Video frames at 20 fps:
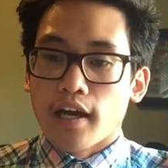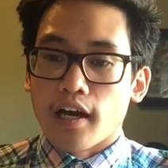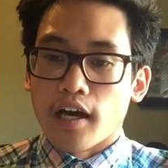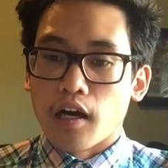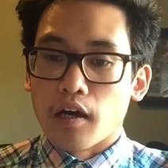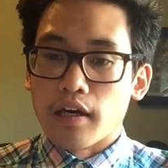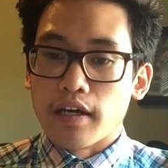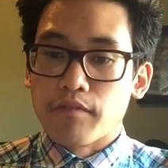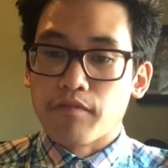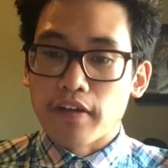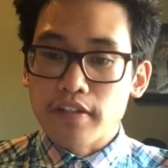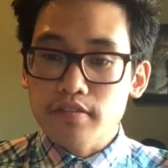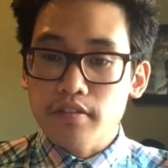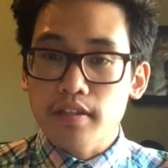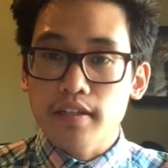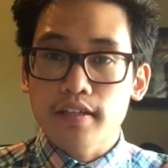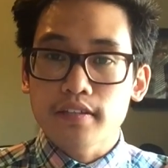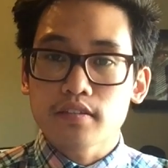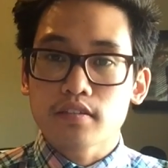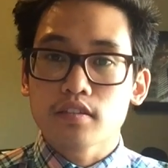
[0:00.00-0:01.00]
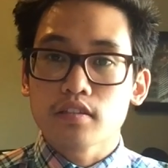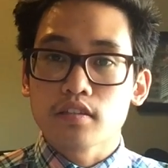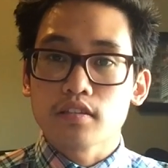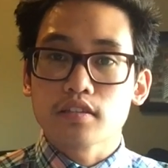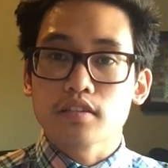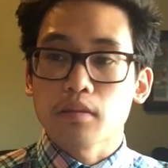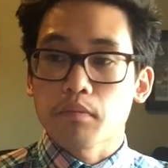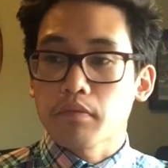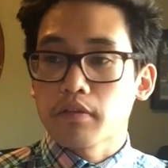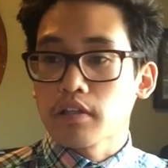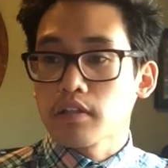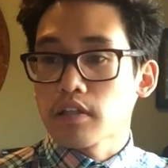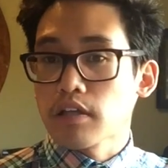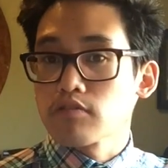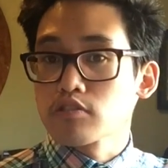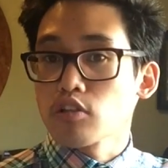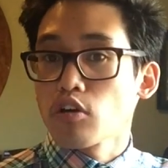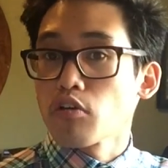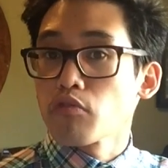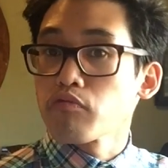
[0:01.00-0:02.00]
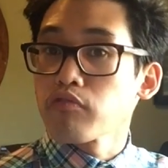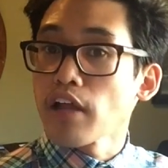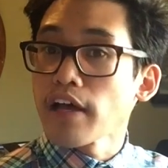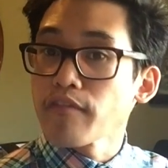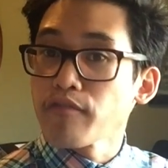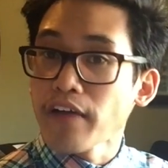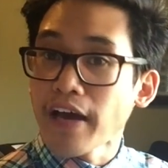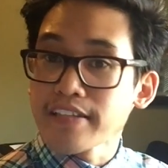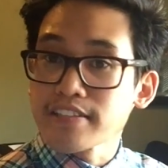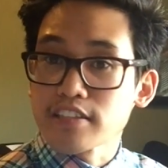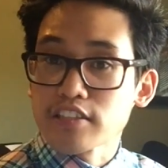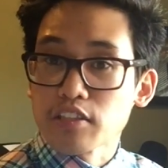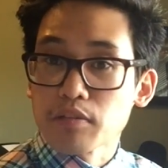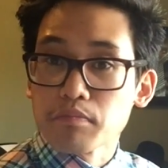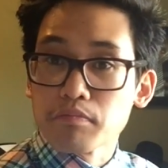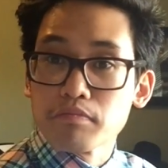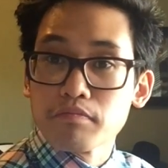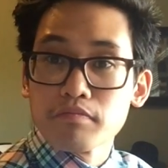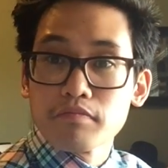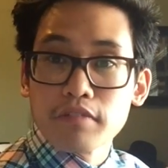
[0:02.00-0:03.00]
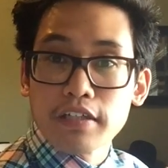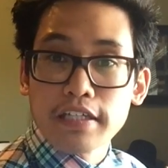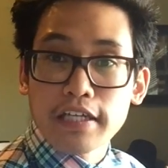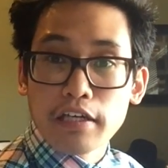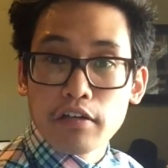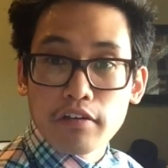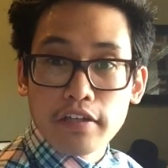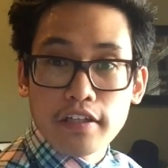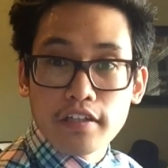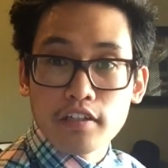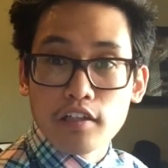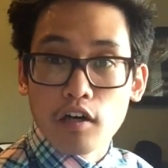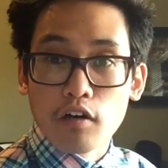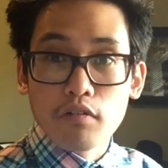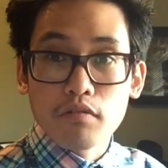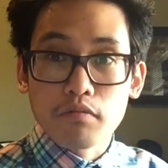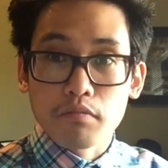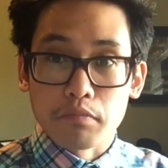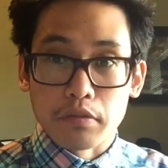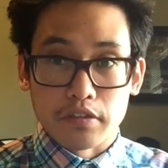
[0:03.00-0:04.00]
eventually led to something that was called fascism in Italy. You know,